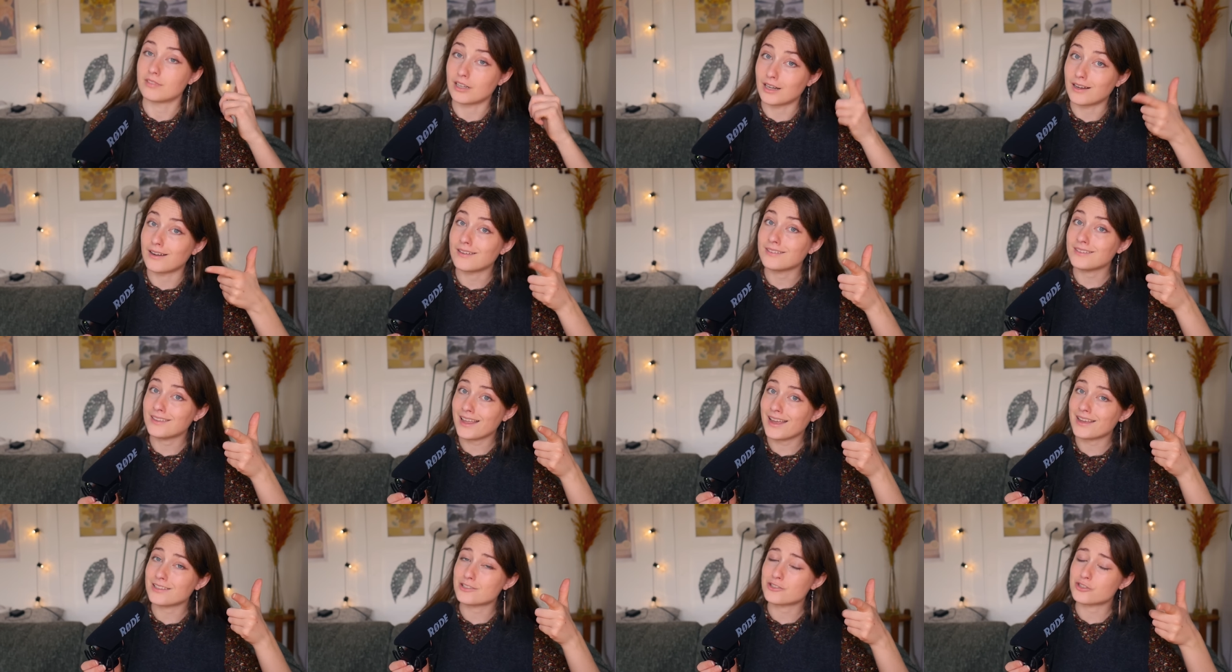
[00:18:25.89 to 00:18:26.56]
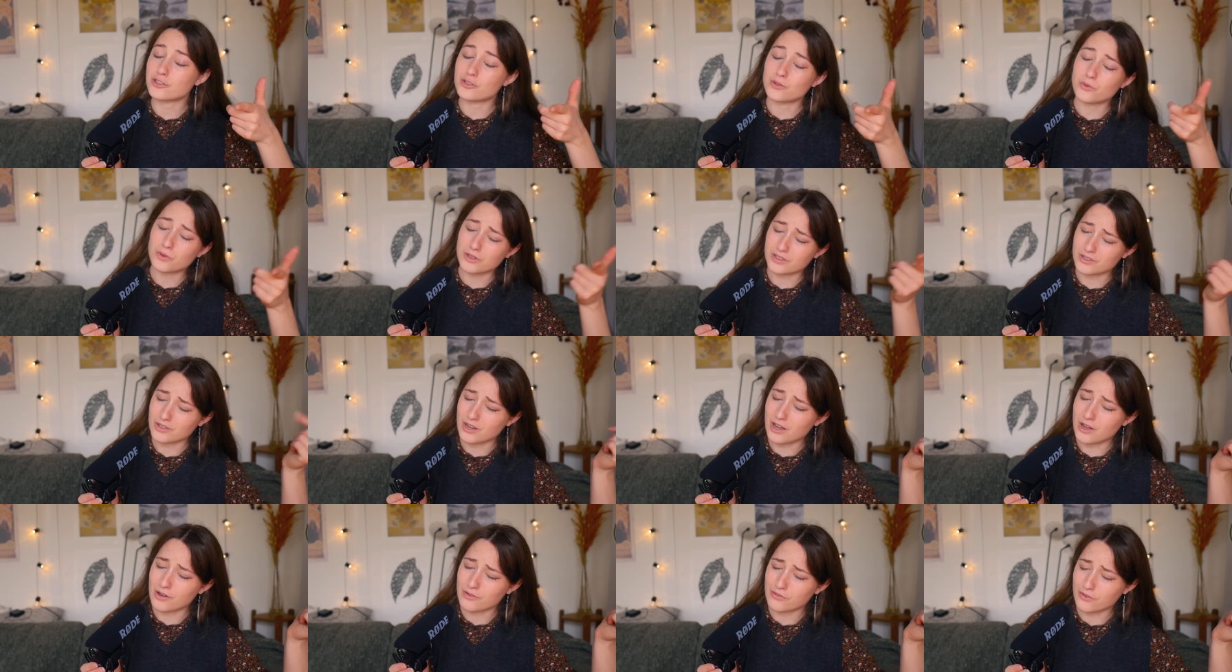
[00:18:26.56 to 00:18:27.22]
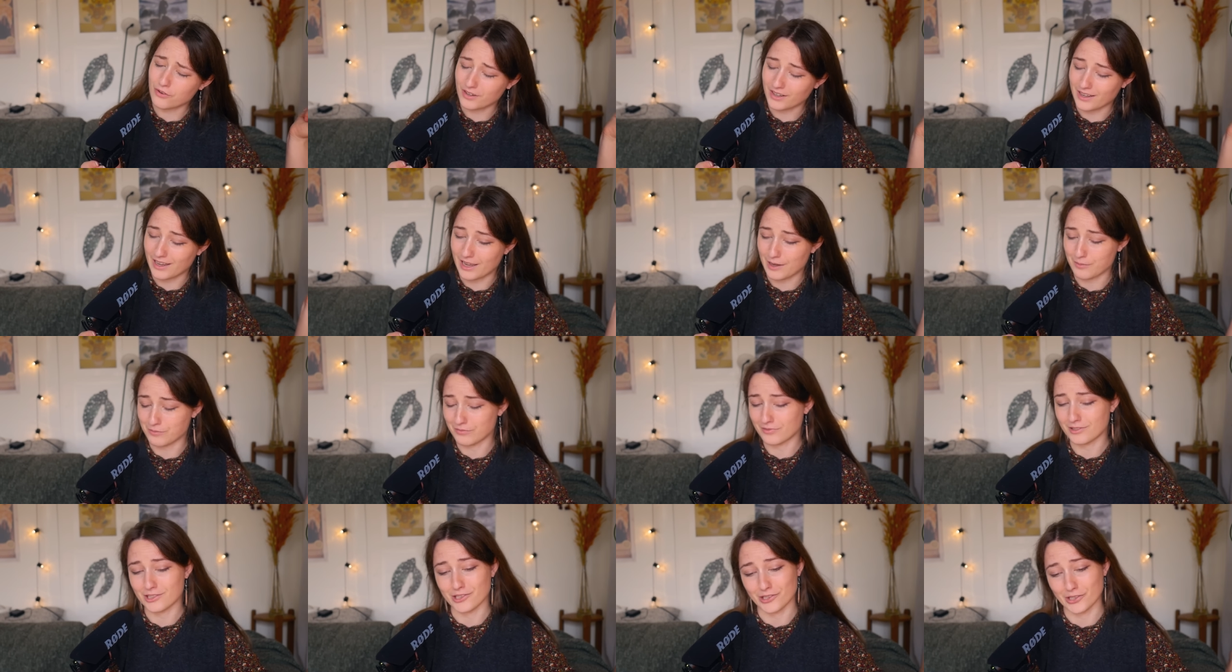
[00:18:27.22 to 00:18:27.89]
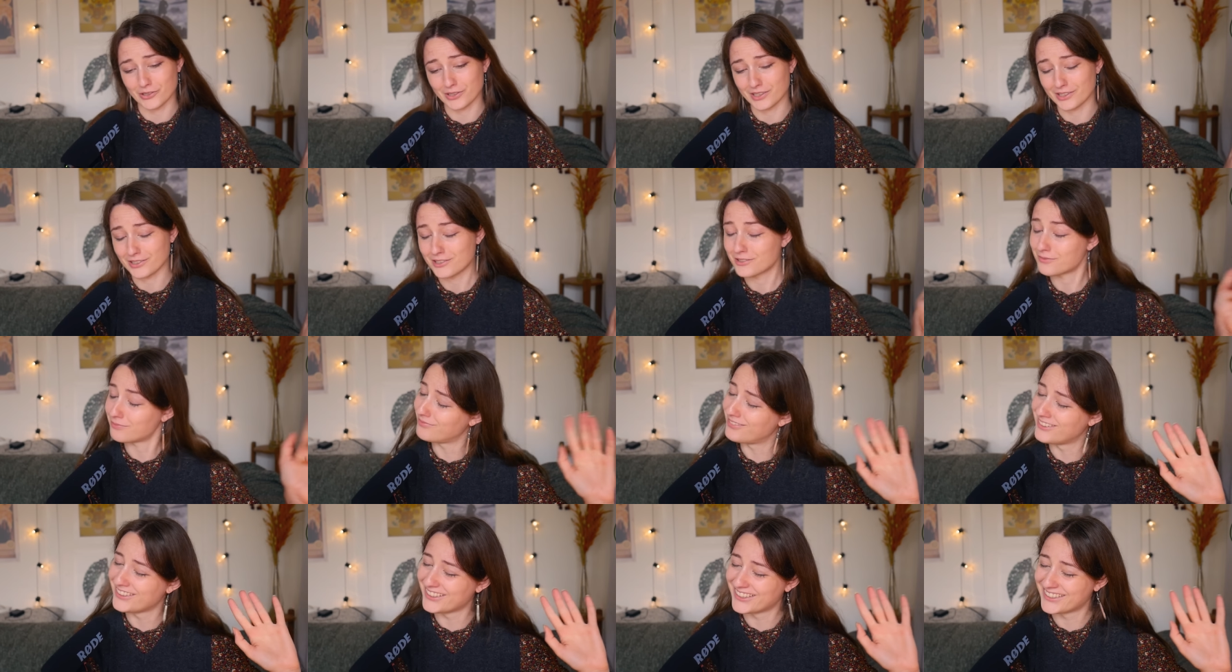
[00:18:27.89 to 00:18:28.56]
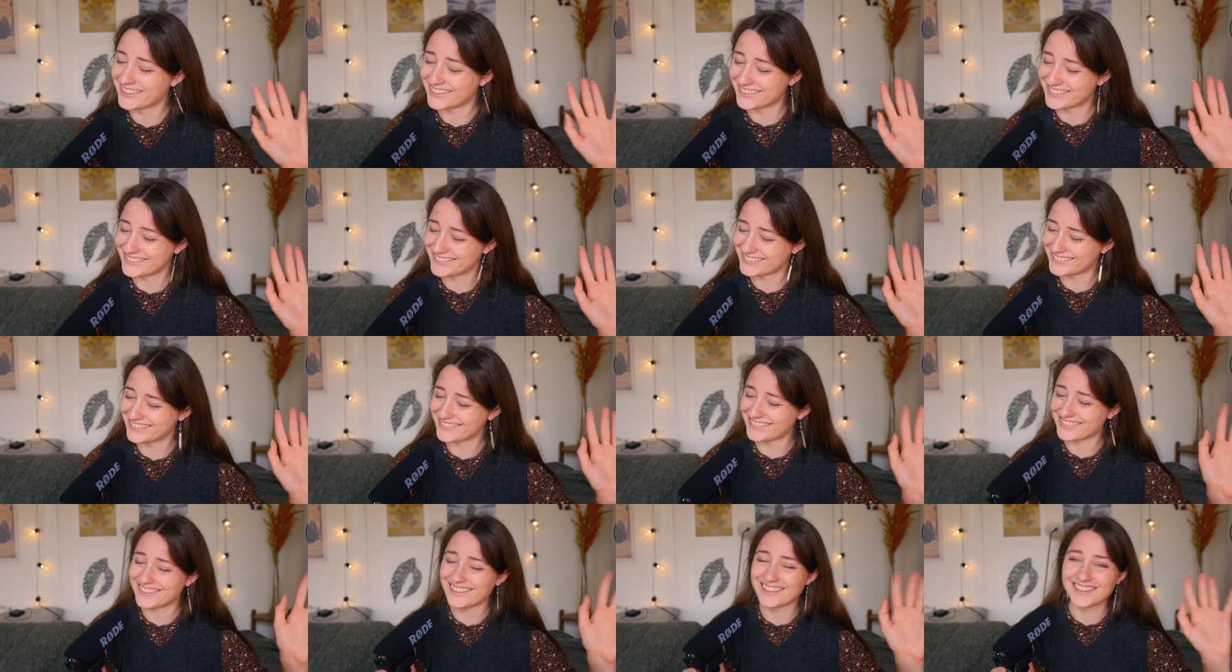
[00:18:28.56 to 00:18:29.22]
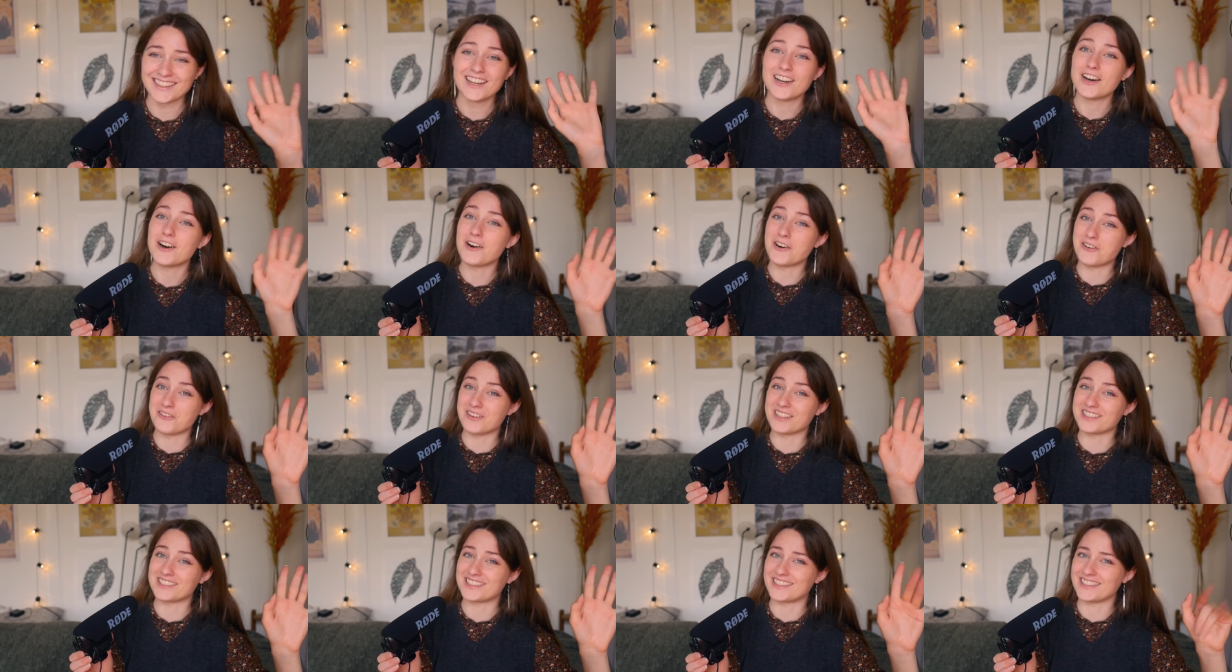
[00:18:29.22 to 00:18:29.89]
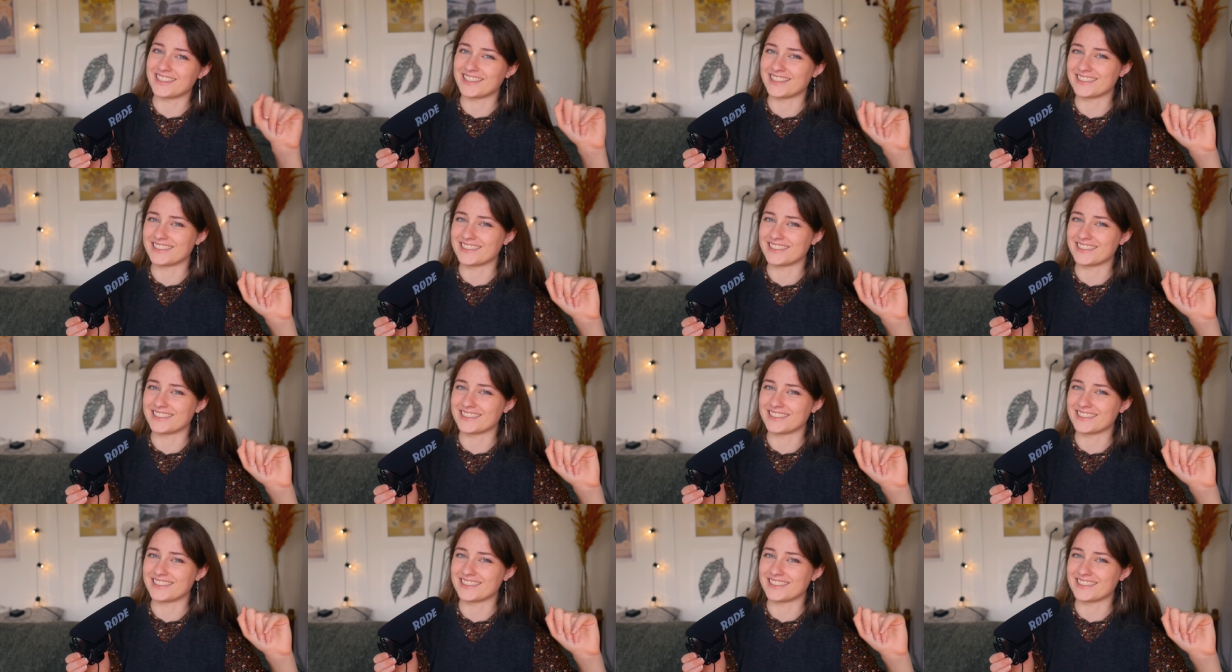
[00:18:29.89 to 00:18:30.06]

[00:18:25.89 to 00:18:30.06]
Unless you were the All for the Game series. Always the